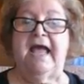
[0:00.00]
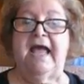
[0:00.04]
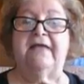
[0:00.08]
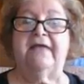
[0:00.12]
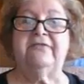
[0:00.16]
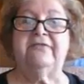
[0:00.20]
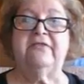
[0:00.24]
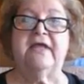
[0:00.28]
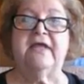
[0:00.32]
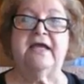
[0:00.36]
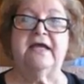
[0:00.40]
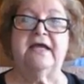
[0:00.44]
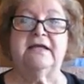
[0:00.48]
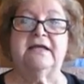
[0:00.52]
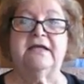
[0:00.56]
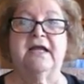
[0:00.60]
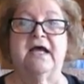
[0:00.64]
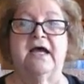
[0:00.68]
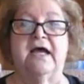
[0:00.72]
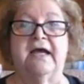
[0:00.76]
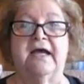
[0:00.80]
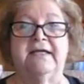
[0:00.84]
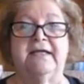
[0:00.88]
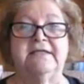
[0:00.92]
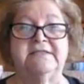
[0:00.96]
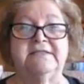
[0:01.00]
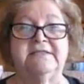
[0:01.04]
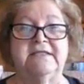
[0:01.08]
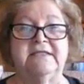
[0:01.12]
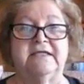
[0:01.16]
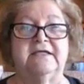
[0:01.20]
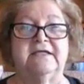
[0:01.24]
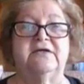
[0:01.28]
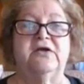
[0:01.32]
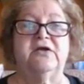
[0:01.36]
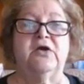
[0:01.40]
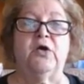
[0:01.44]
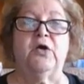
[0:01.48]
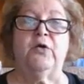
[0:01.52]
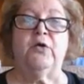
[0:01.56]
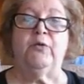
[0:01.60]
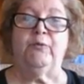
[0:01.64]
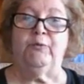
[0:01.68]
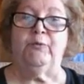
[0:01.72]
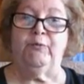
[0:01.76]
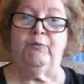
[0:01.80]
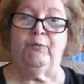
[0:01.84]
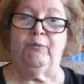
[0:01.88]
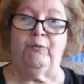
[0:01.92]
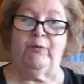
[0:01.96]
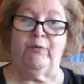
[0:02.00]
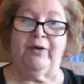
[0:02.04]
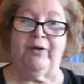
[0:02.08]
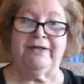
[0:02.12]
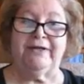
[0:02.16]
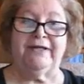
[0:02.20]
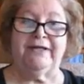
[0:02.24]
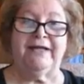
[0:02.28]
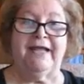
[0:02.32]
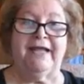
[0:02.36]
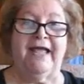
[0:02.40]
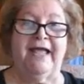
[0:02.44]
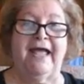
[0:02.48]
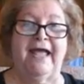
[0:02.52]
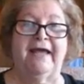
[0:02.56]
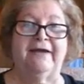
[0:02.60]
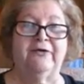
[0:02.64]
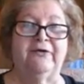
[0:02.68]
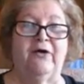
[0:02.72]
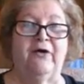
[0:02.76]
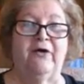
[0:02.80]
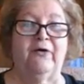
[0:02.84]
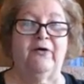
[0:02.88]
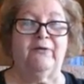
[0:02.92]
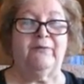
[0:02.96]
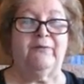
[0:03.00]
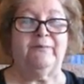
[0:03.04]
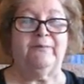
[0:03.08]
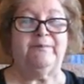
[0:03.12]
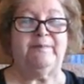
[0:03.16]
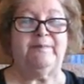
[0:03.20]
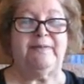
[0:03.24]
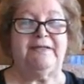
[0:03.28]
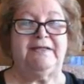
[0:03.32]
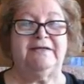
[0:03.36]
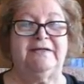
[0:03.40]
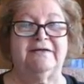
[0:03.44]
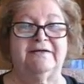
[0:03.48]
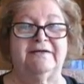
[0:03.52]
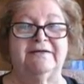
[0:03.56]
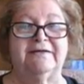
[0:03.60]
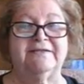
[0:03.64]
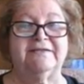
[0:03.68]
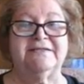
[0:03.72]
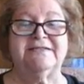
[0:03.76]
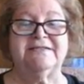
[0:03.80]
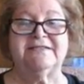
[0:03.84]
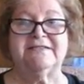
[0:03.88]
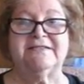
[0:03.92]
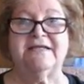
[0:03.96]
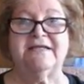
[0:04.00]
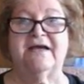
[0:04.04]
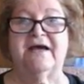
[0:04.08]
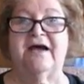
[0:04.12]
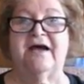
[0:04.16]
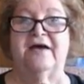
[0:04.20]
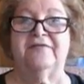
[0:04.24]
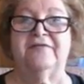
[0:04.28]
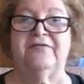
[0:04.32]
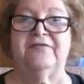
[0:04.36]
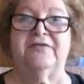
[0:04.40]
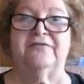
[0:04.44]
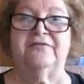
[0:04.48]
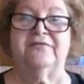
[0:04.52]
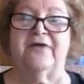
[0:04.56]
and then I did one at home because of